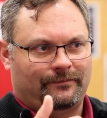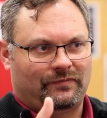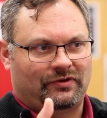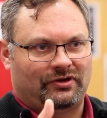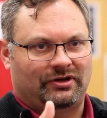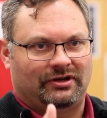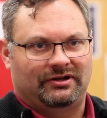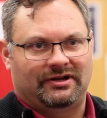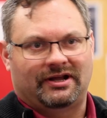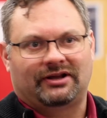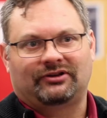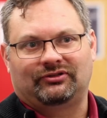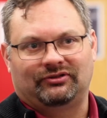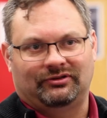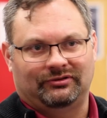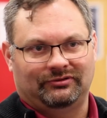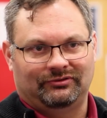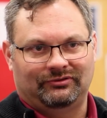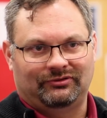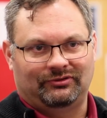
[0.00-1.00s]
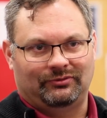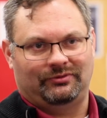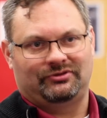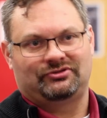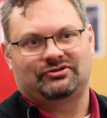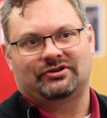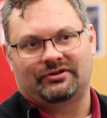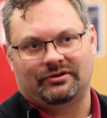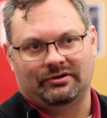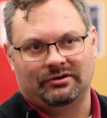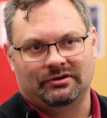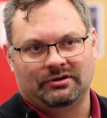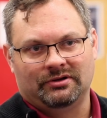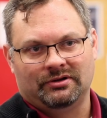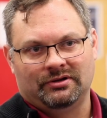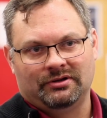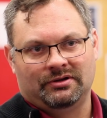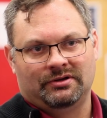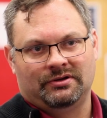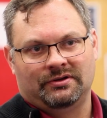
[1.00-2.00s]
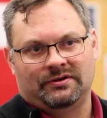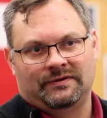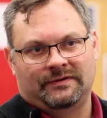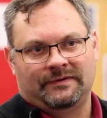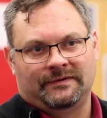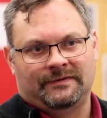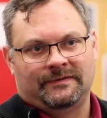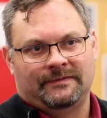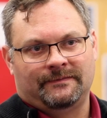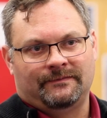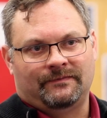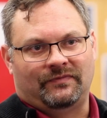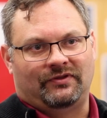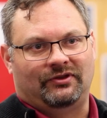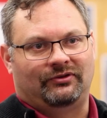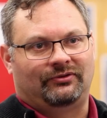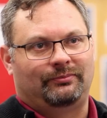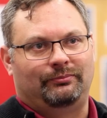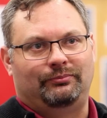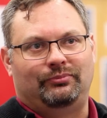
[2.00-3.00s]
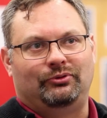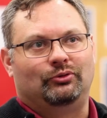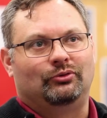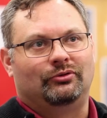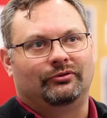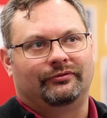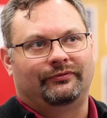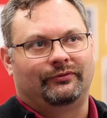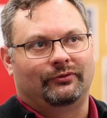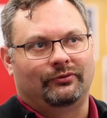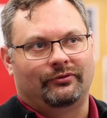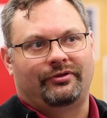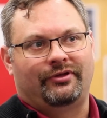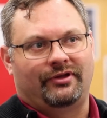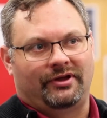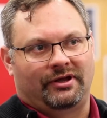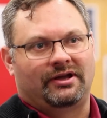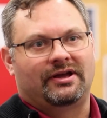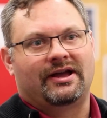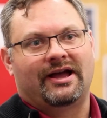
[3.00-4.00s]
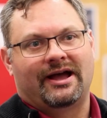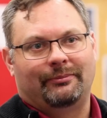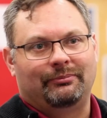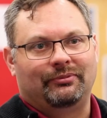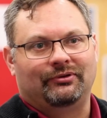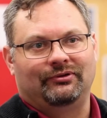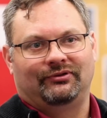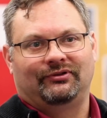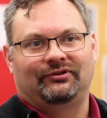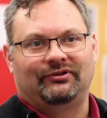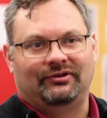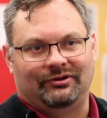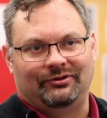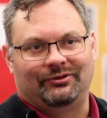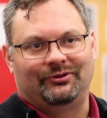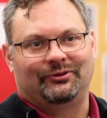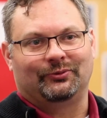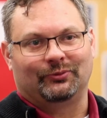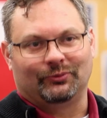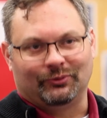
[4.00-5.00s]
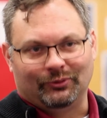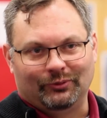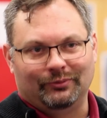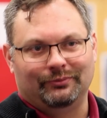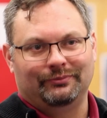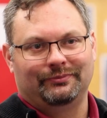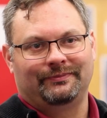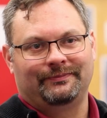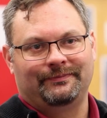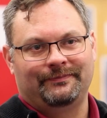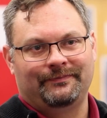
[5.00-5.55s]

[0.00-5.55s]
connection to each other. This beautiful thing happens in the room